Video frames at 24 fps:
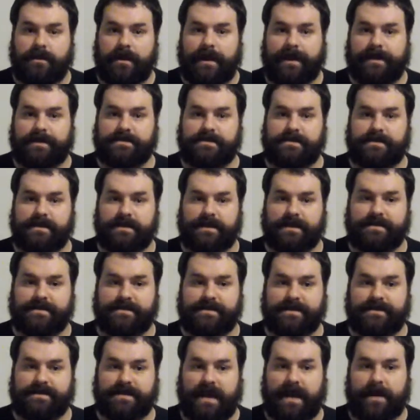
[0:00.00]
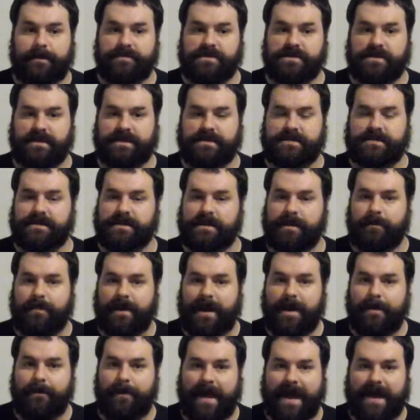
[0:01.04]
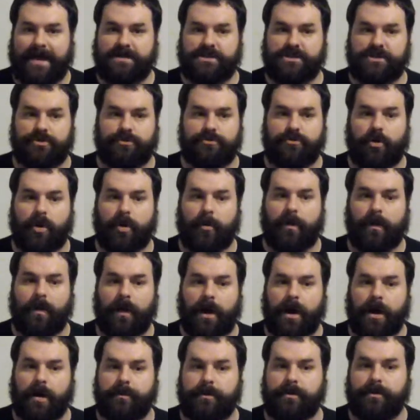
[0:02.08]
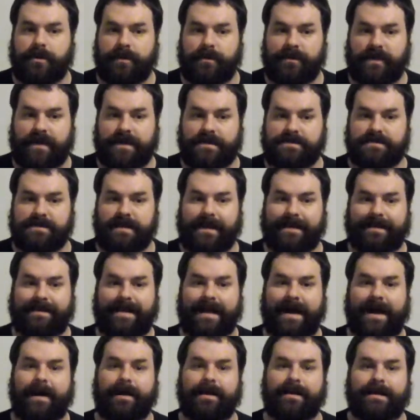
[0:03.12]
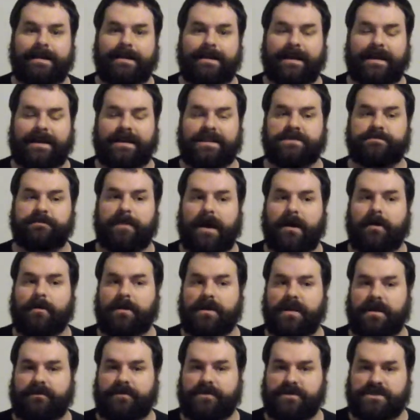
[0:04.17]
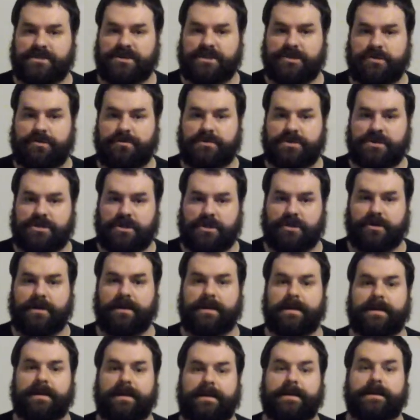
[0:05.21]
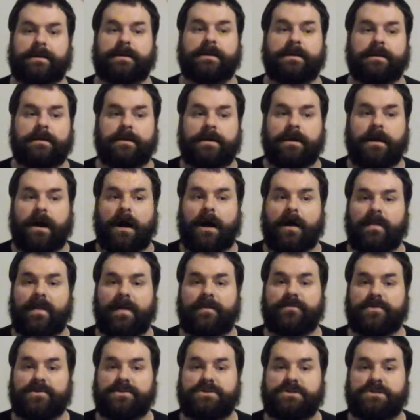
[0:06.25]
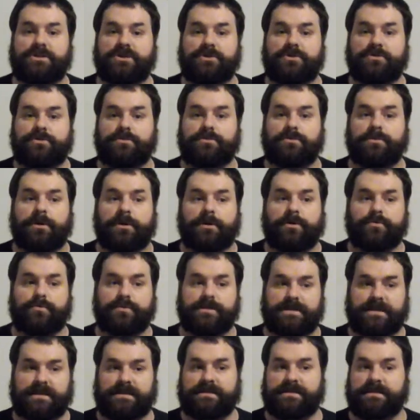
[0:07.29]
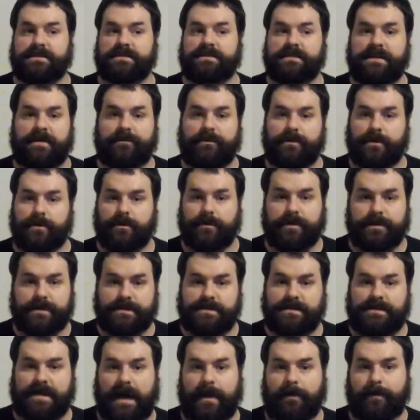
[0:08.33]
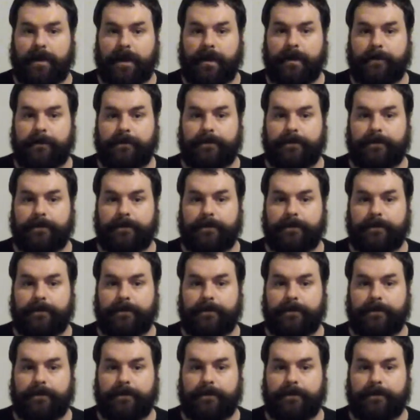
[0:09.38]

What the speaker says: as the type, so that's going to bypass your normal armor and things like that. And it's power level 2, so you're going to need a level 2 resistance level in order to stop it.